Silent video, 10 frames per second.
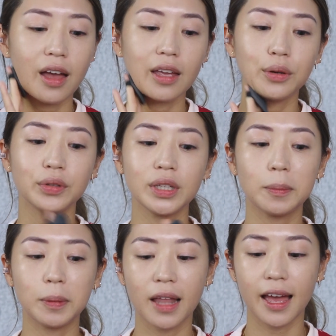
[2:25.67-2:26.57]
I only
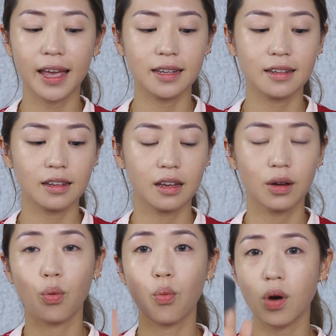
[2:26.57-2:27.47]
applied
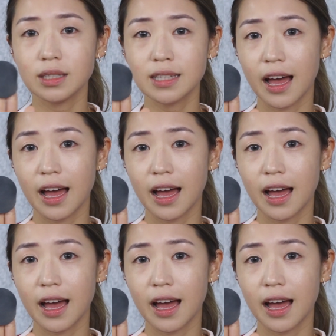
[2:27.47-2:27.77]
one